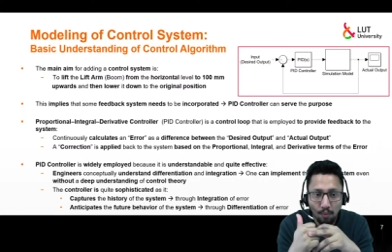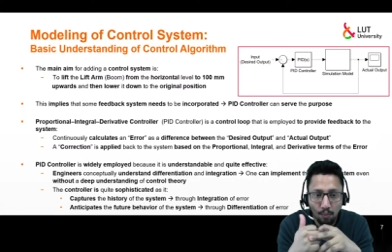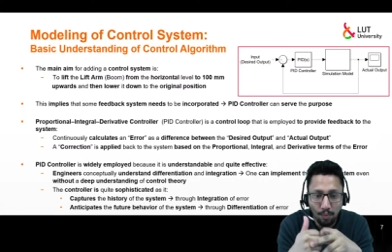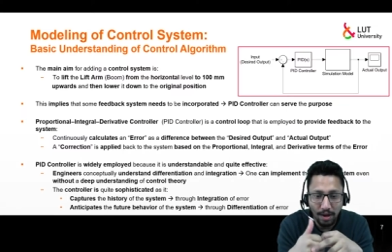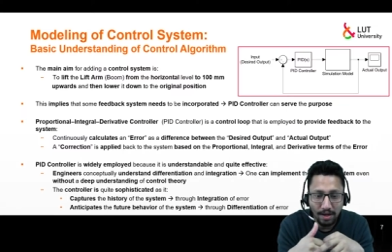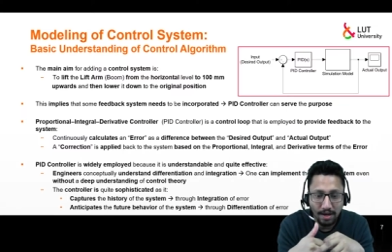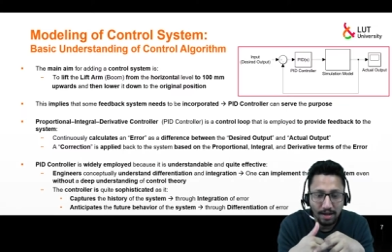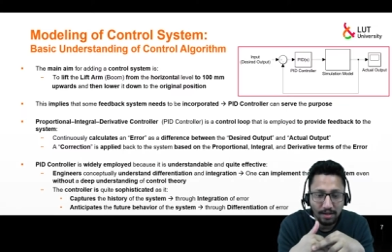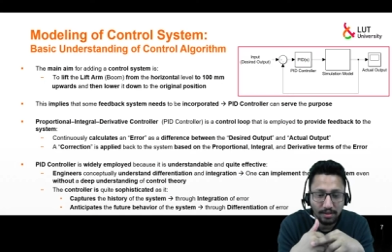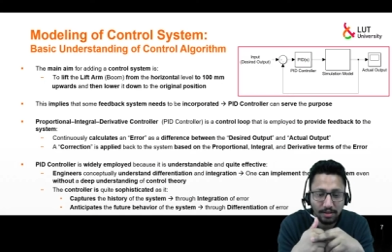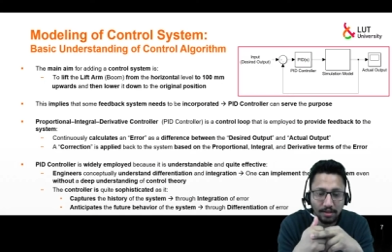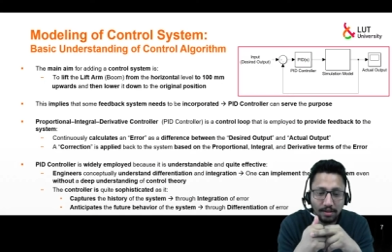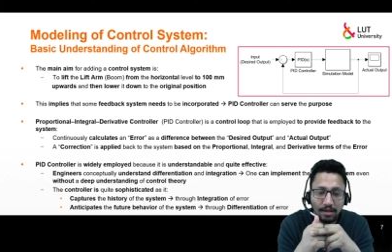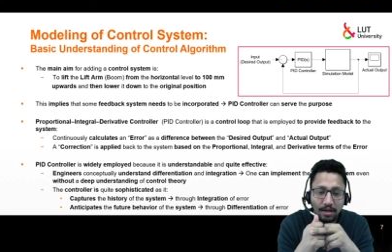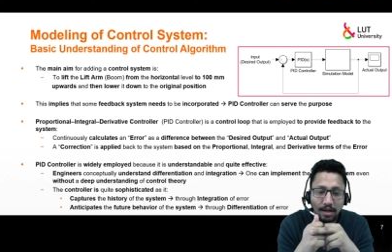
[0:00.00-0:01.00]

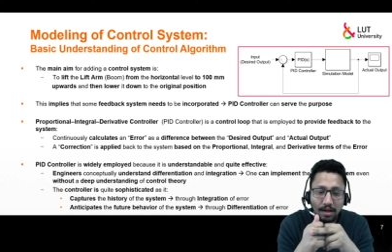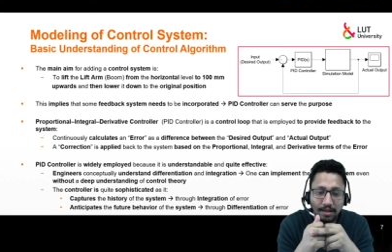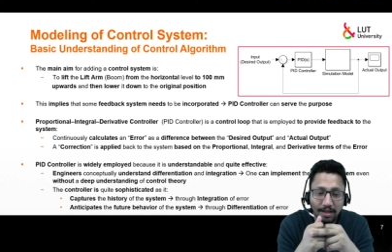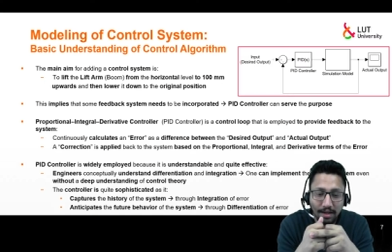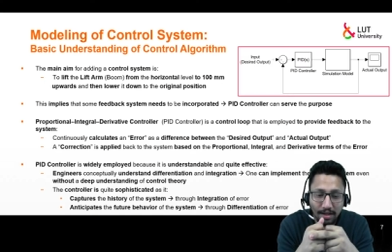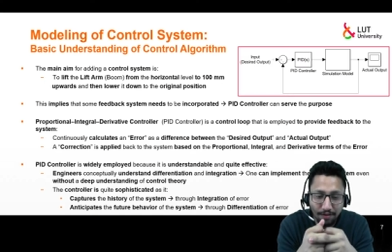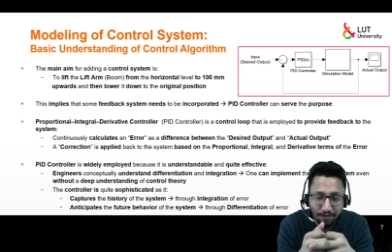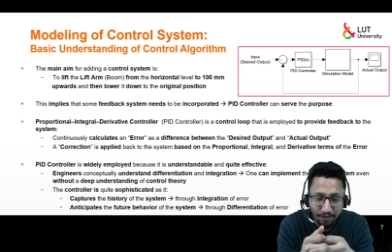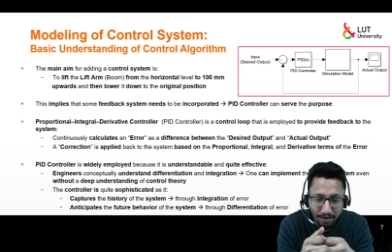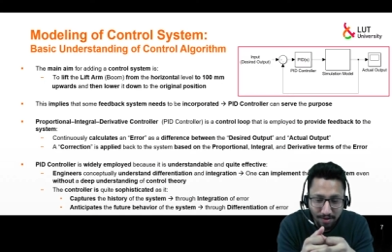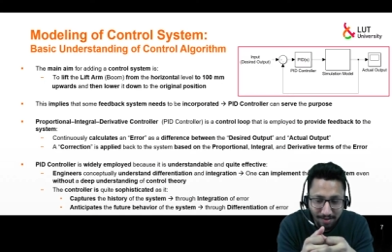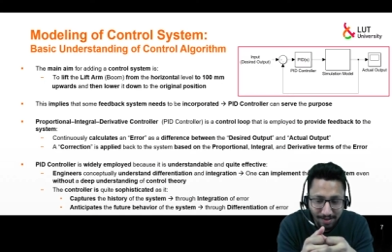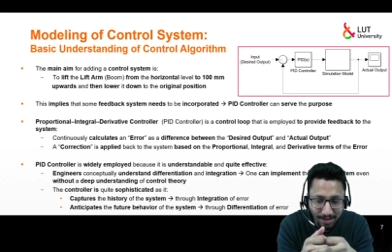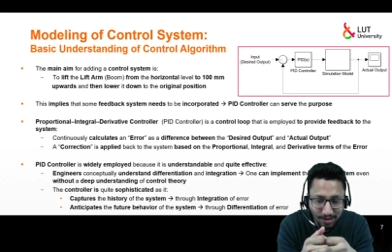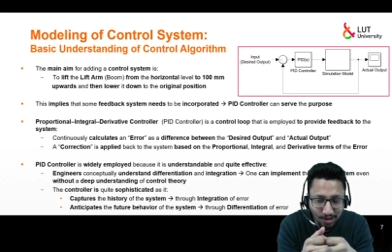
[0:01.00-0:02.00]
whereas the
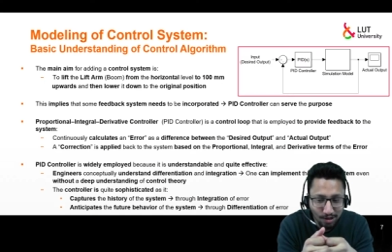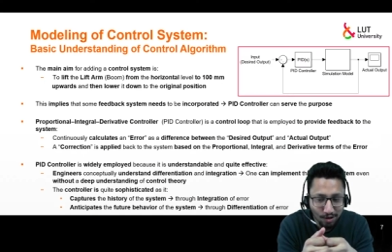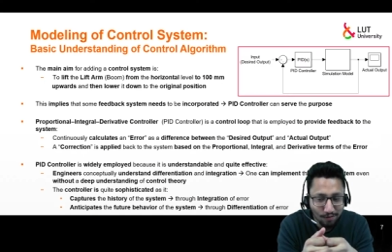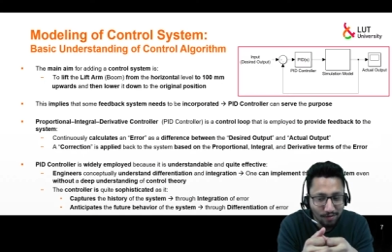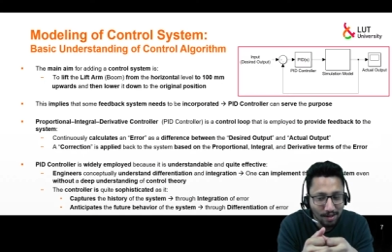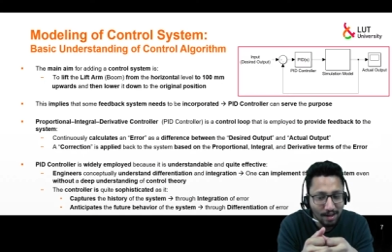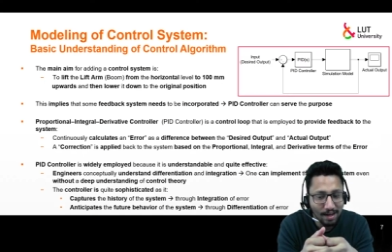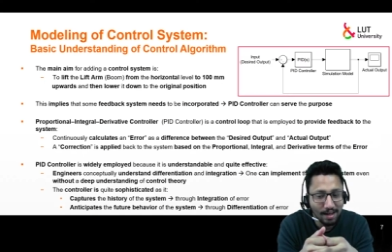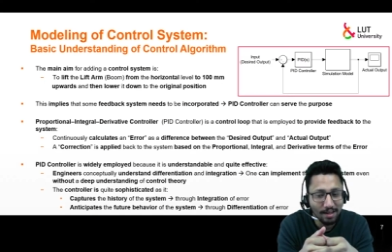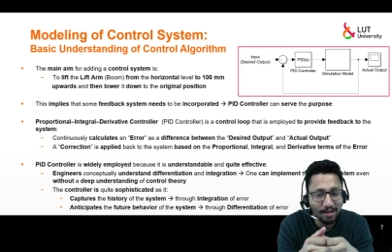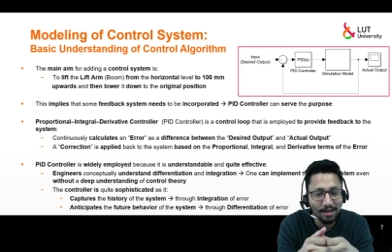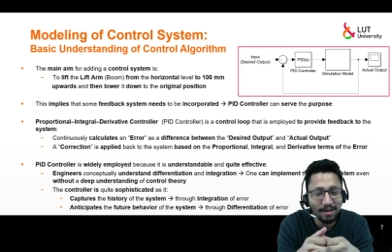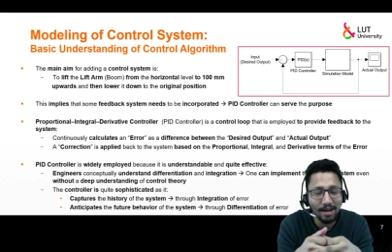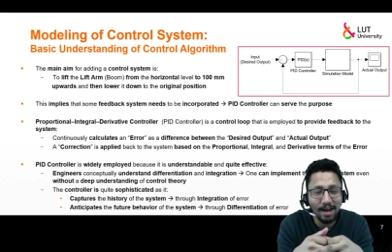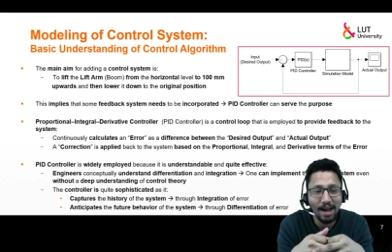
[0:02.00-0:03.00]
differentiation of the
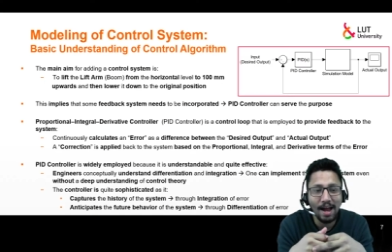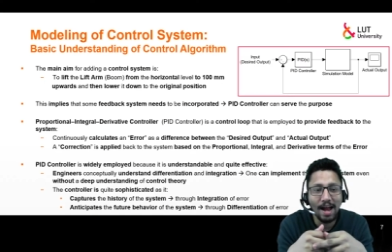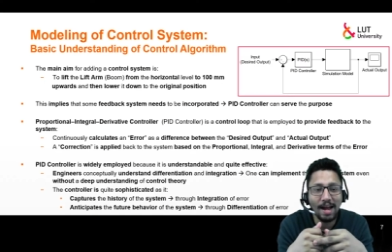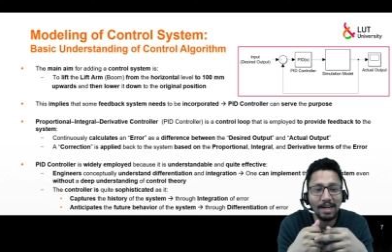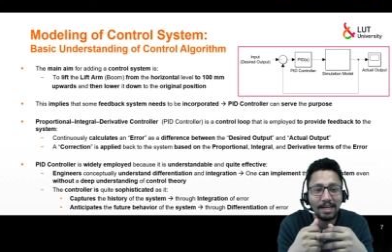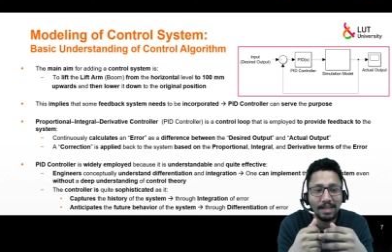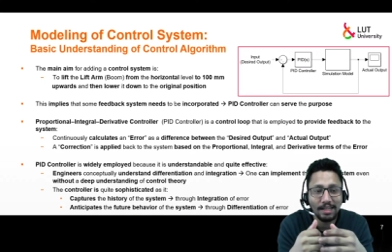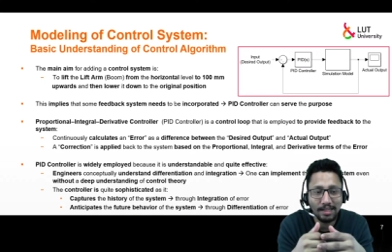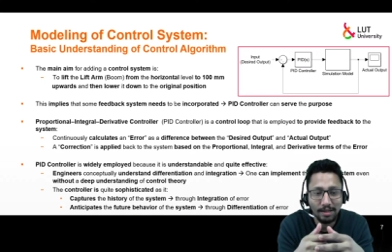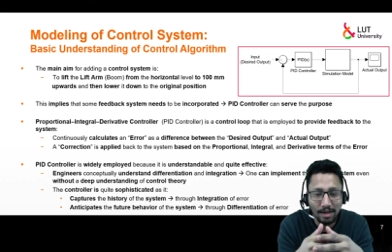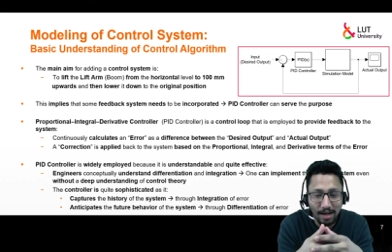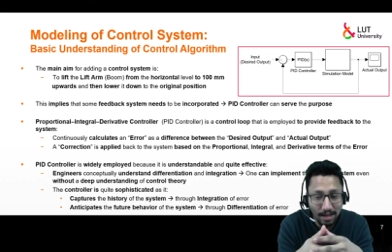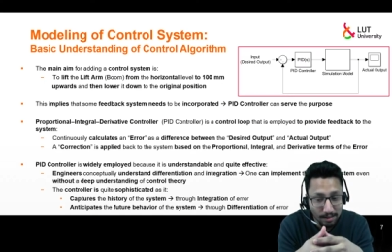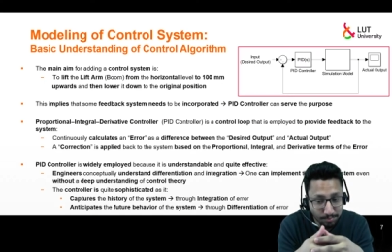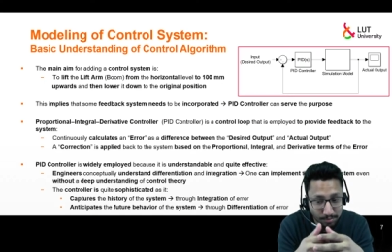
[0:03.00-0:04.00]
error
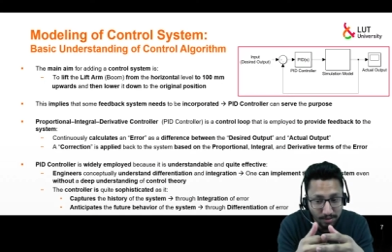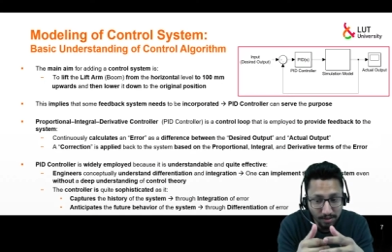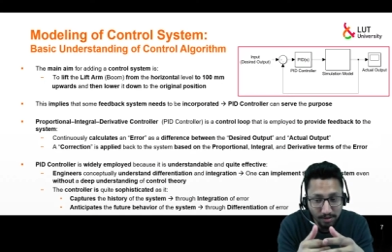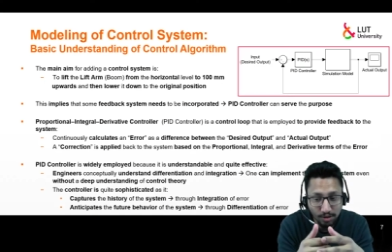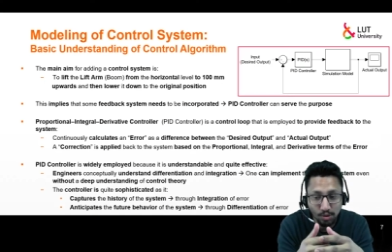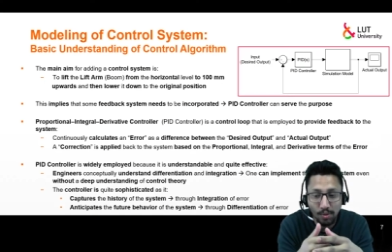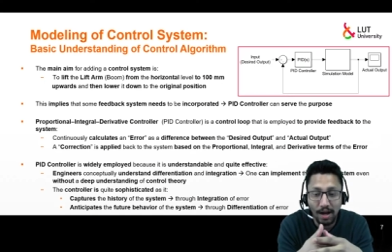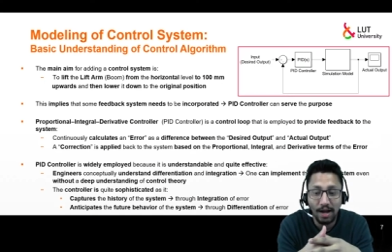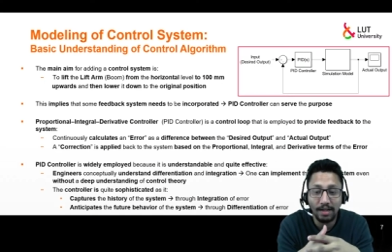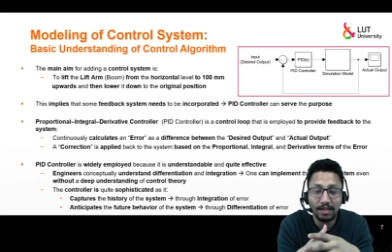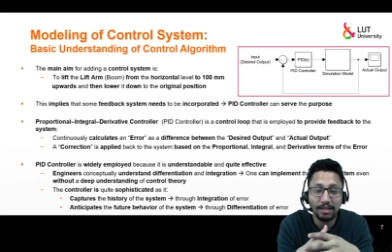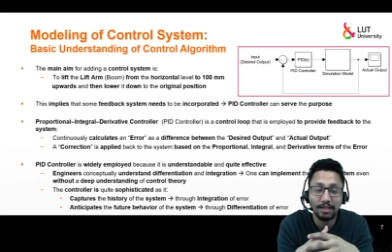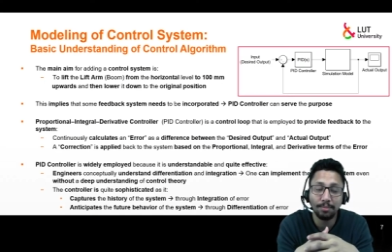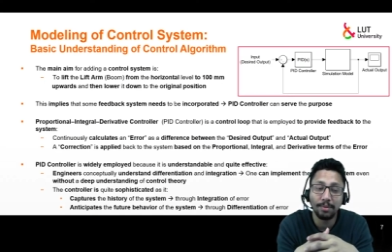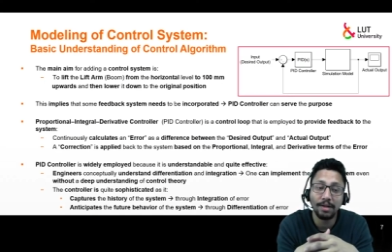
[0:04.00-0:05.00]
helps us to
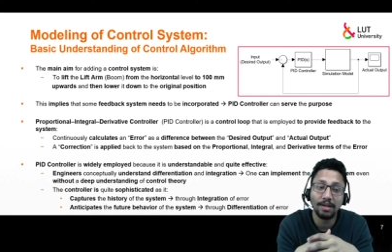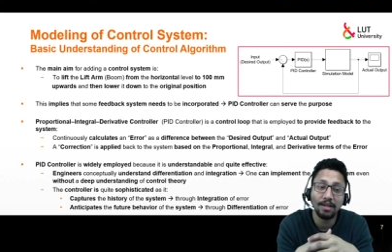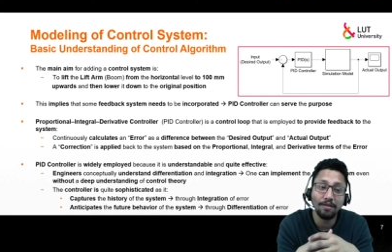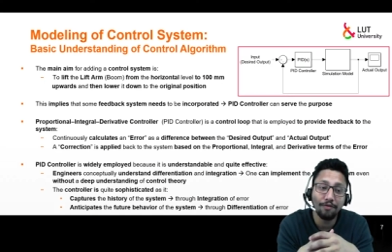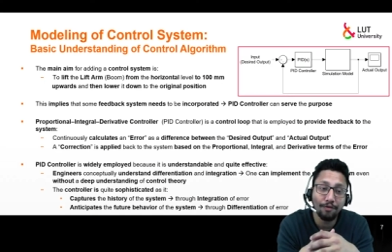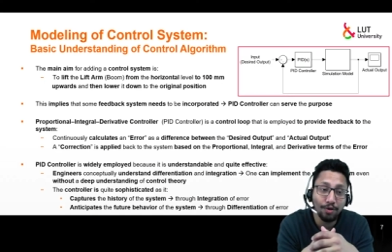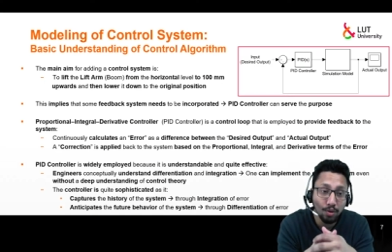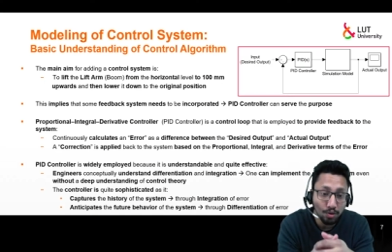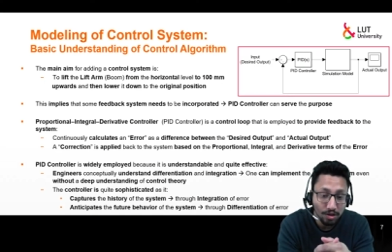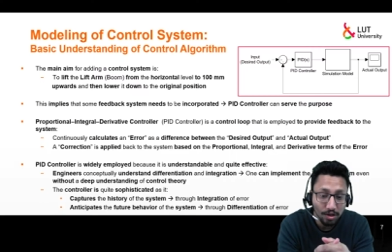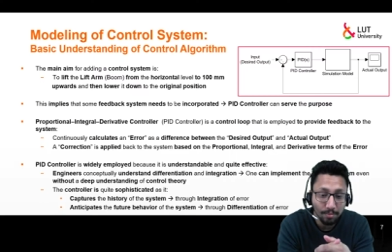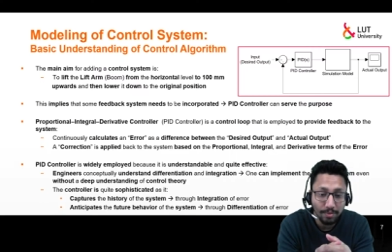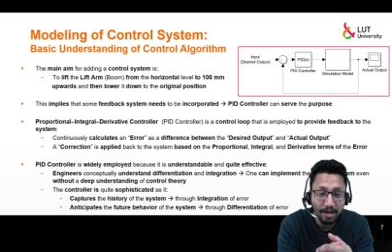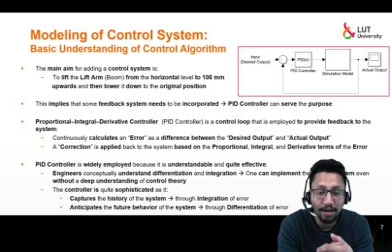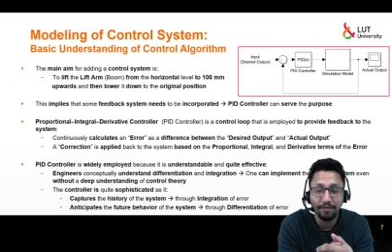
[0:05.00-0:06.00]
anticipate the future
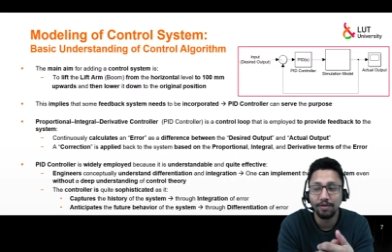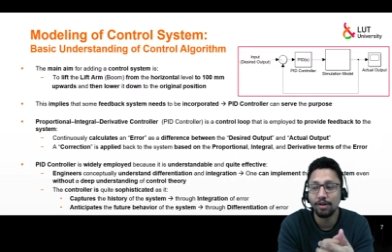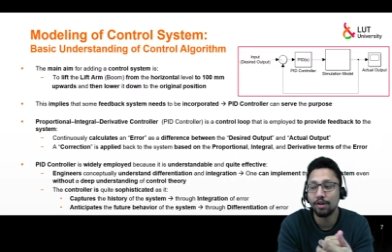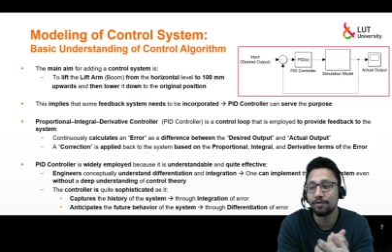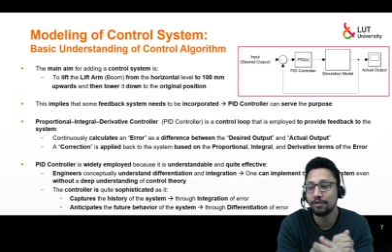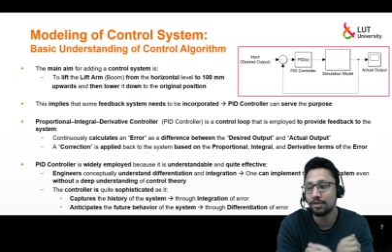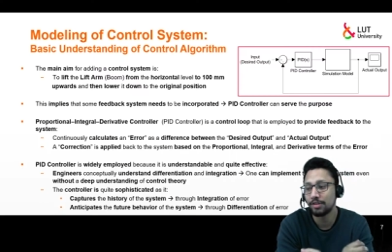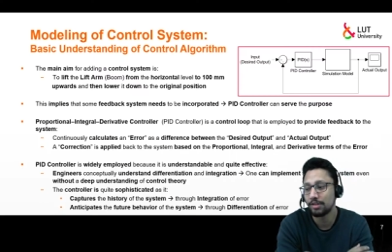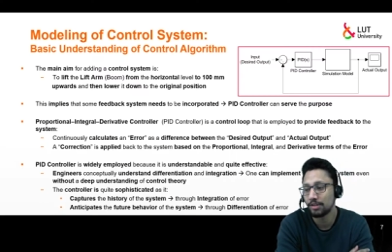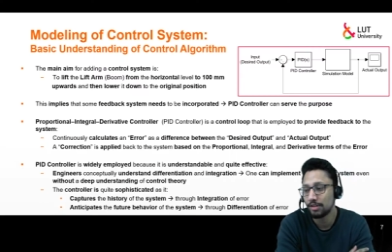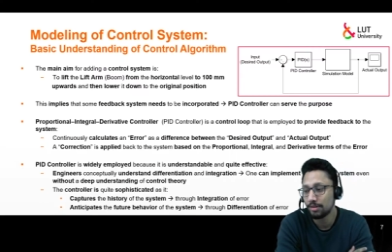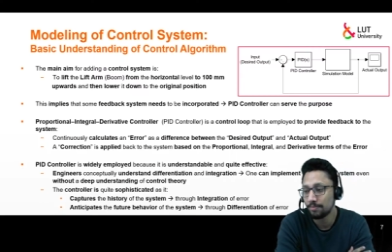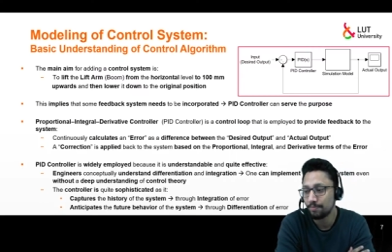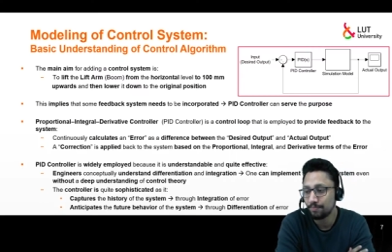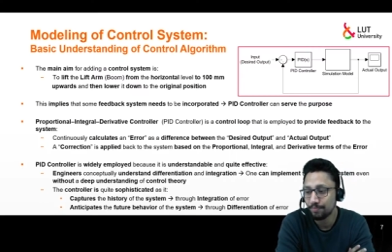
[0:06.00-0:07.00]
behavior of the system.